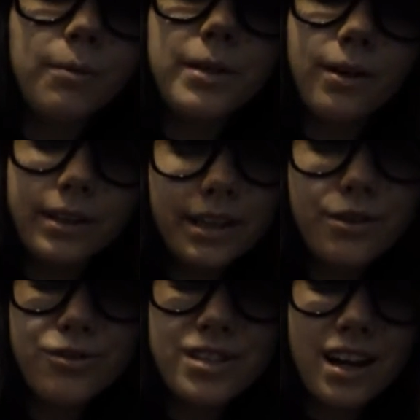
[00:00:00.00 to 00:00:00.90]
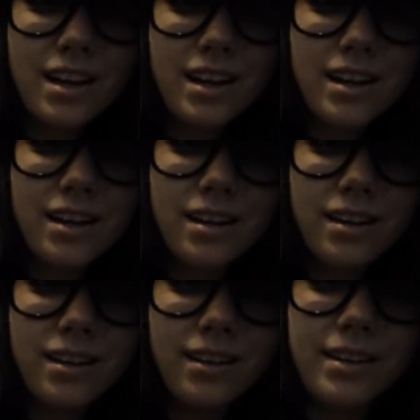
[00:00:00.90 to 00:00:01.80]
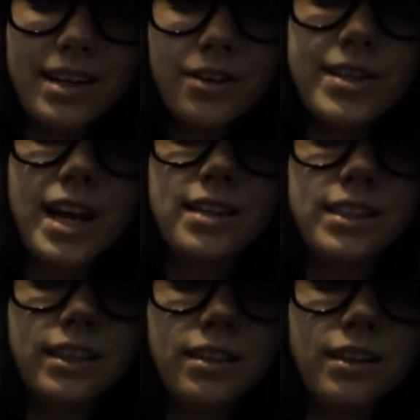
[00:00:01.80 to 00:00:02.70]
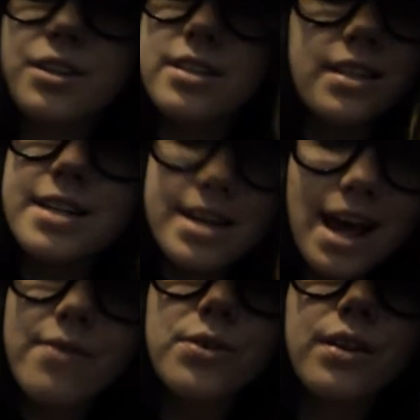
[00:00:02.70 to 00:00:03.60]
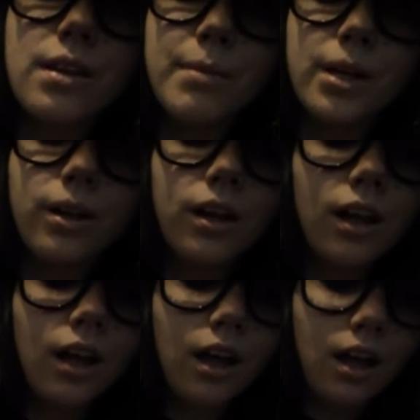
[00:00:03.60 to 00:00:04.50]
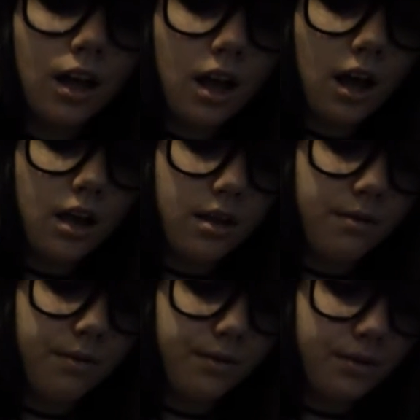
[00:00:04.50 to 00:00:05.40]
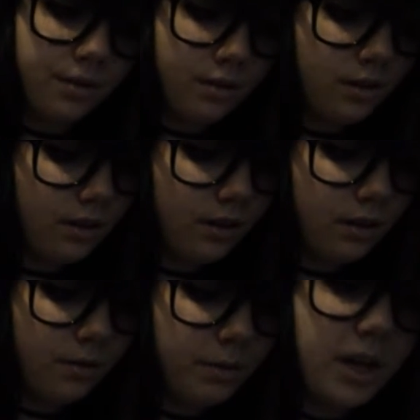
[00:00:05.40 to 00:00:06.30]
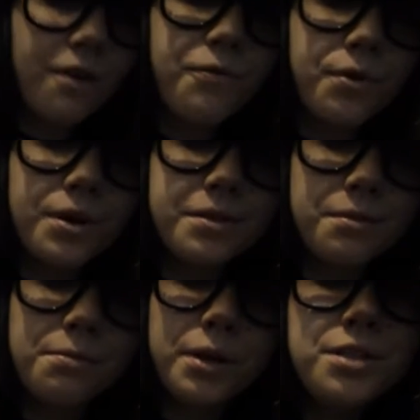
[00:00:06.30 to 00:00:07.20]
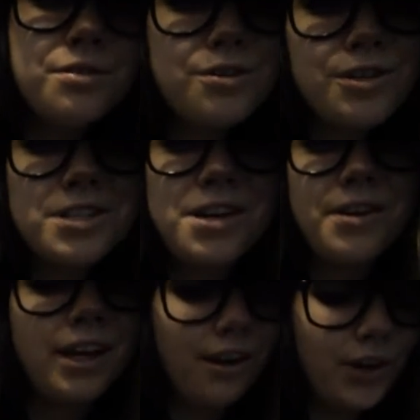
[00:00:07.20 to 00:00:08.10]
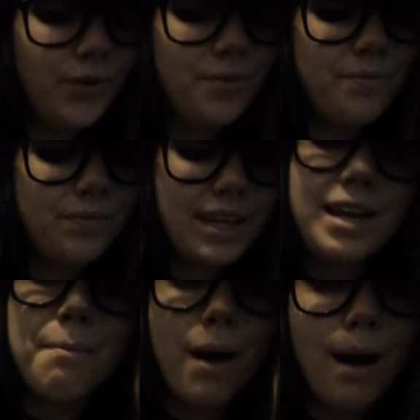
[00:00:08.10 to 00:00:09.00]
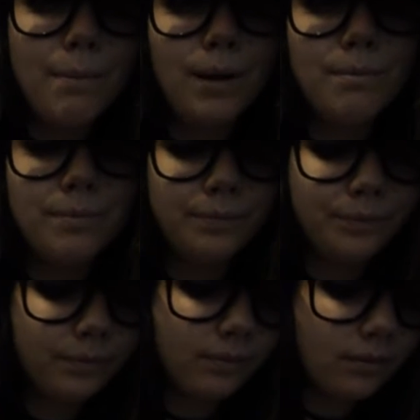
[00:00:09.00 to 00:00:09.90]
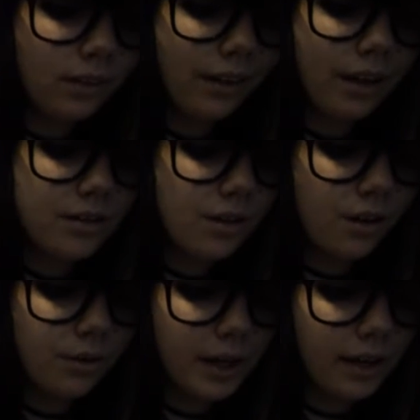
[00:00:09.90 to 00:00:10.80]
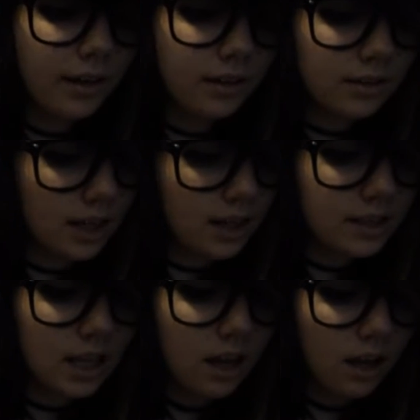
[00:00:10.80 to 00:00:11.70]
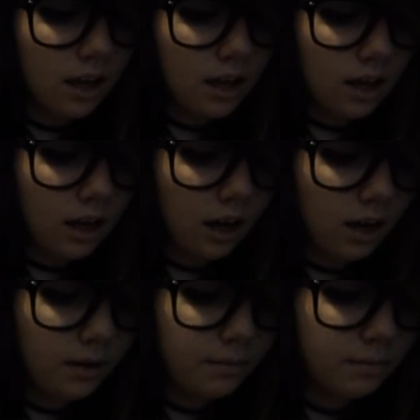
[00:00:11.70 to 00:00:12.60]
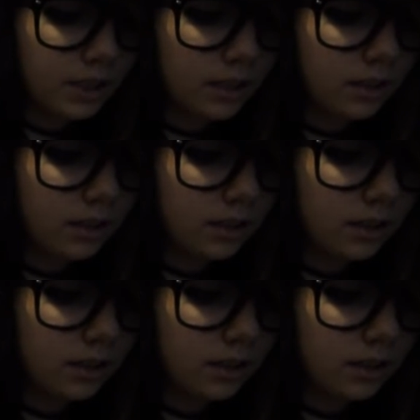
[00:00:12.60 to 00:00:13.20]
be on either side near the exit. It's never in the middle. And be careful, because once you start staring at a note, he can pop up. So it says, I